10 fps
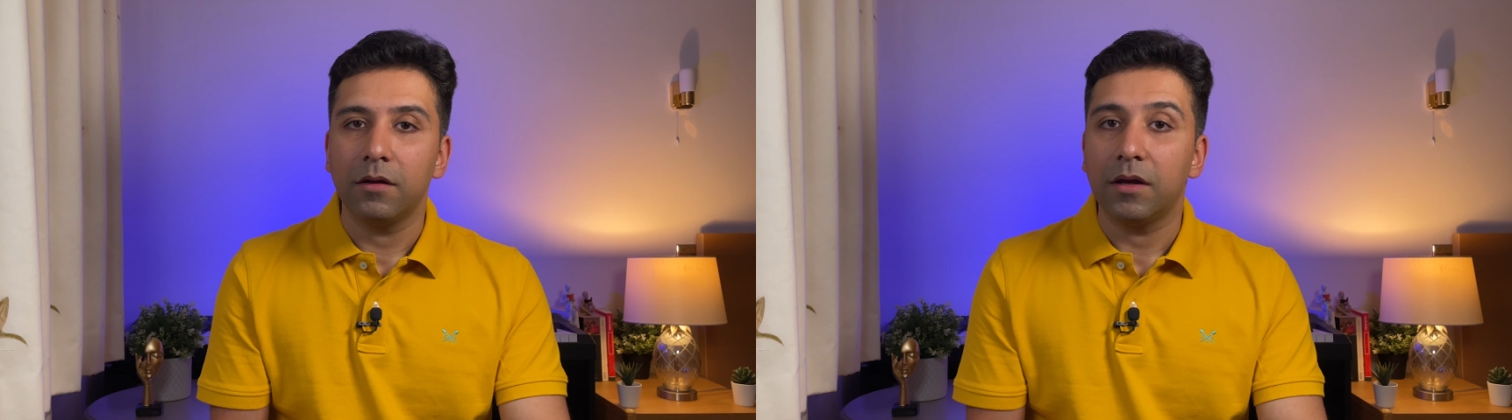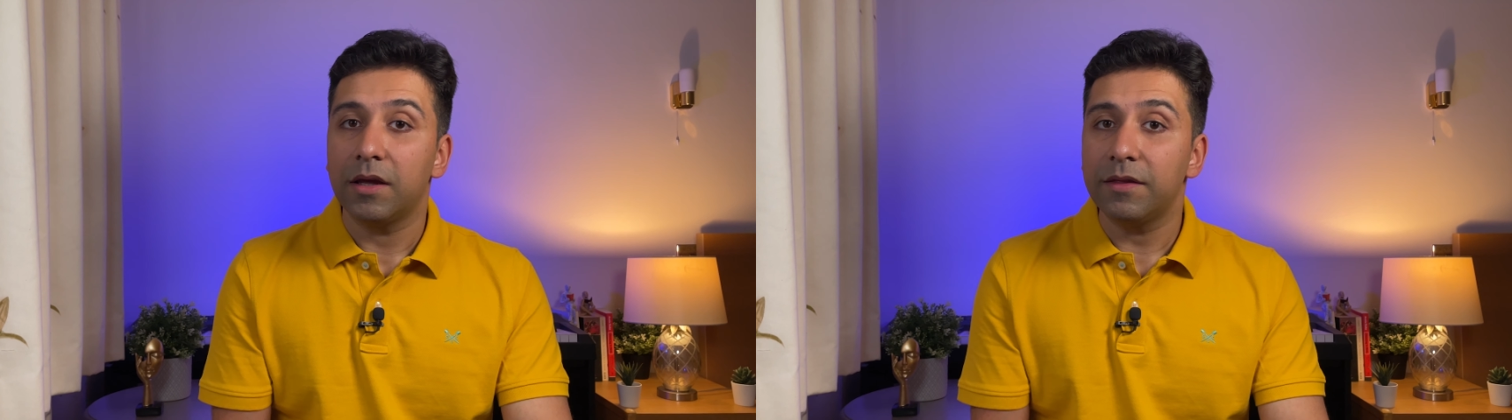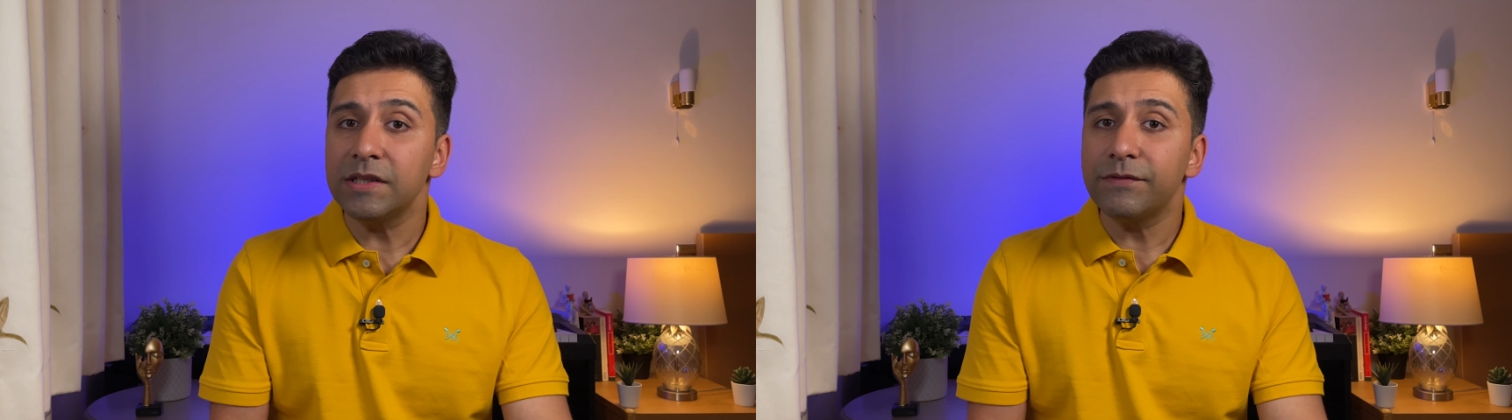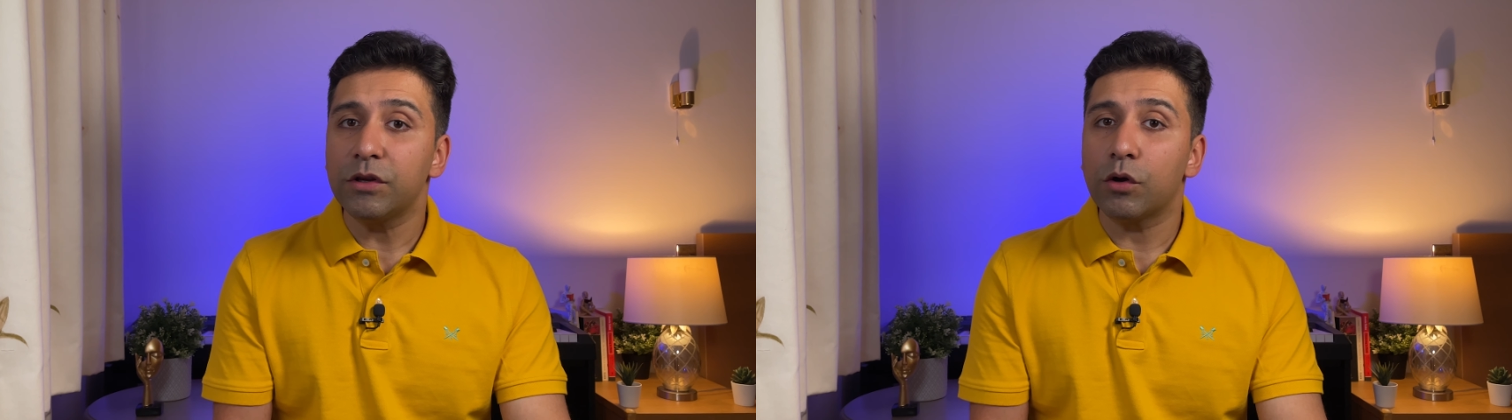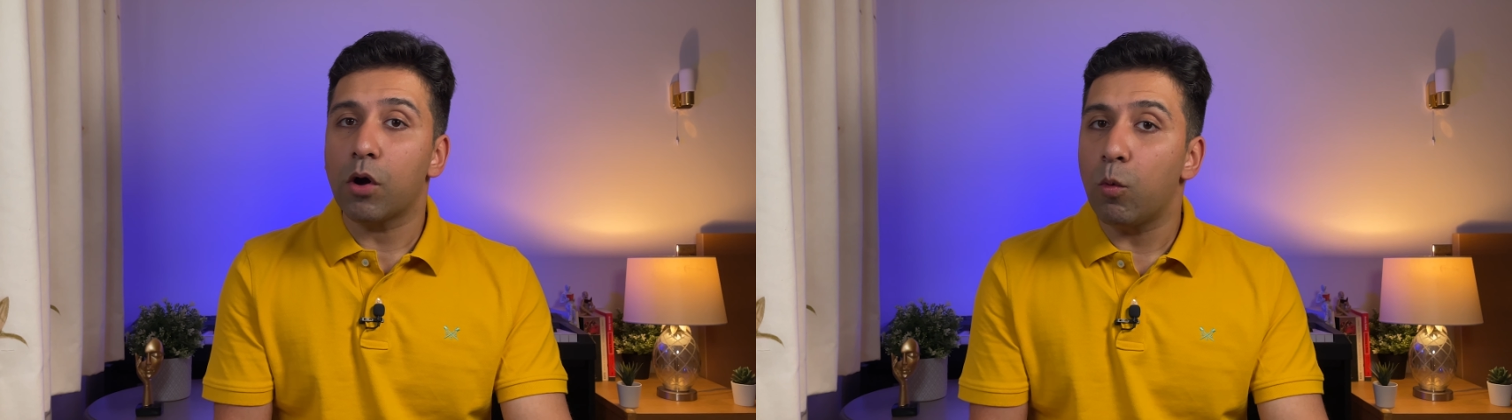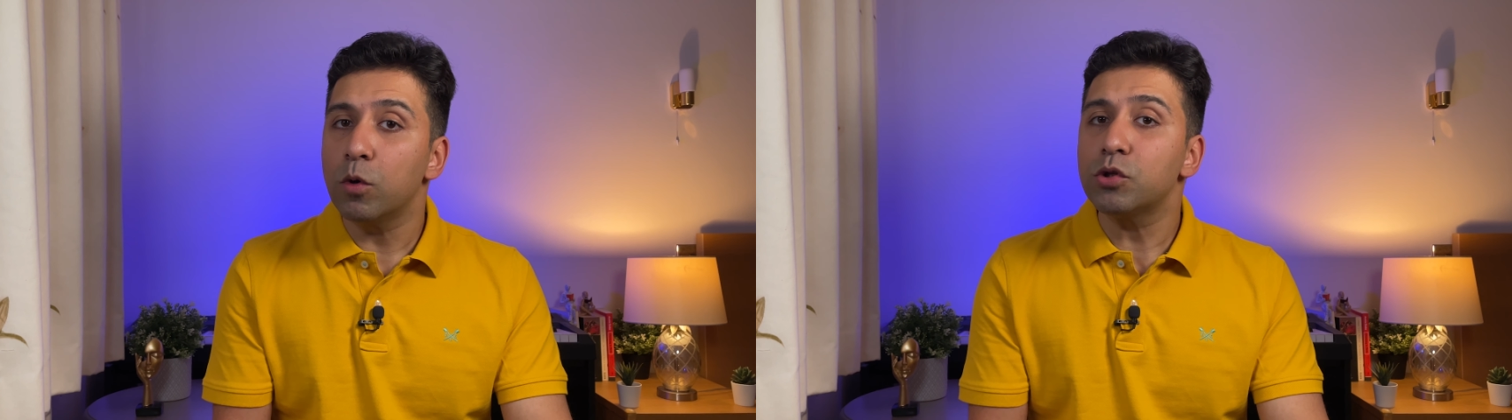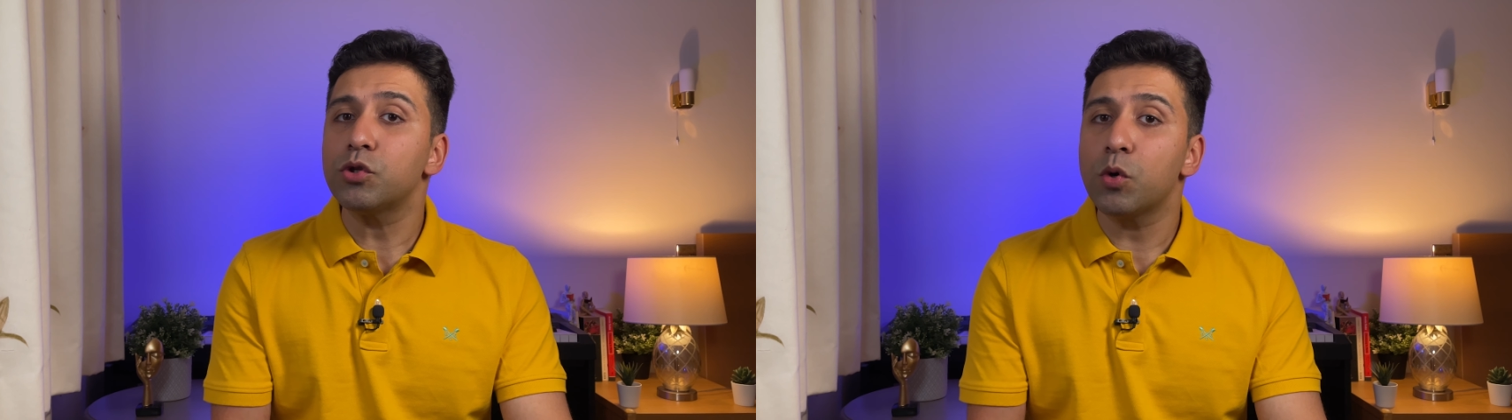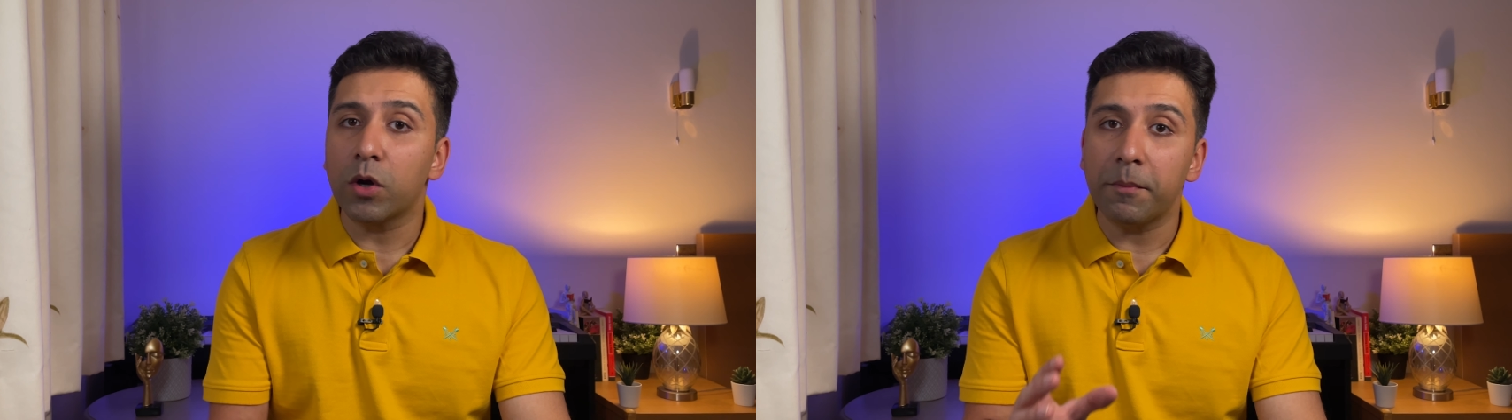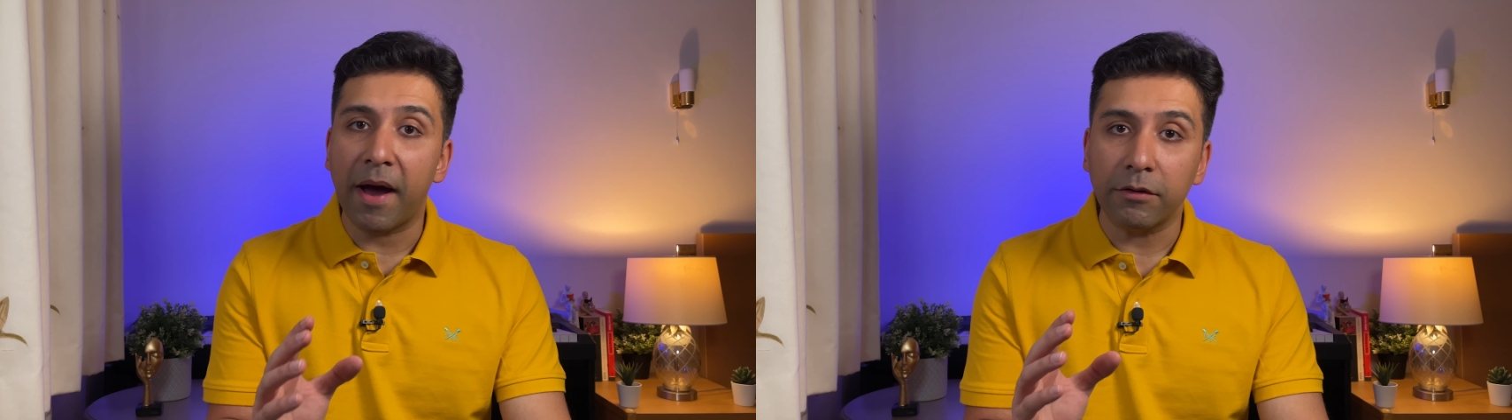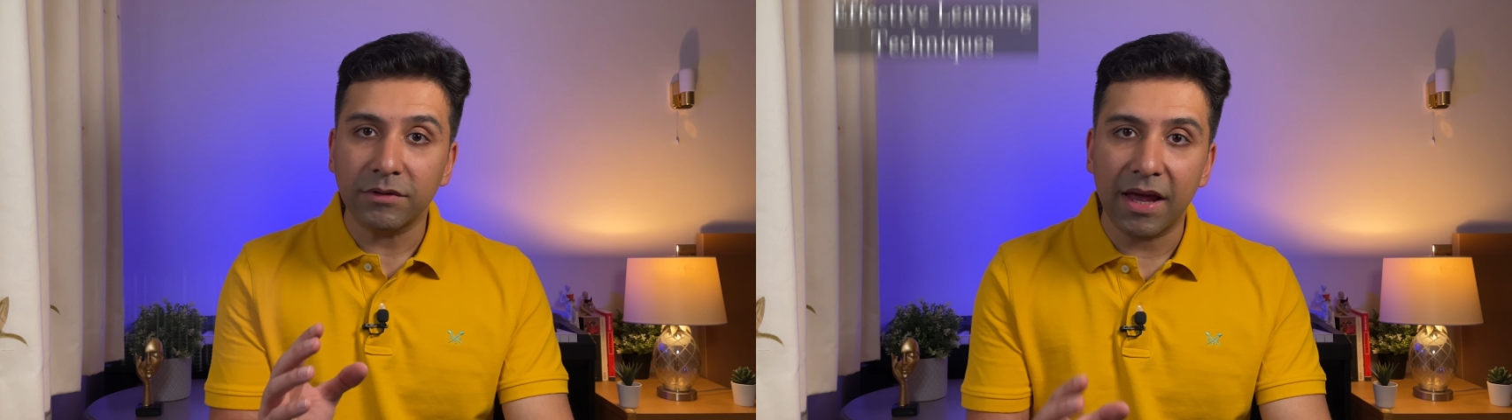In this video, I want to talk about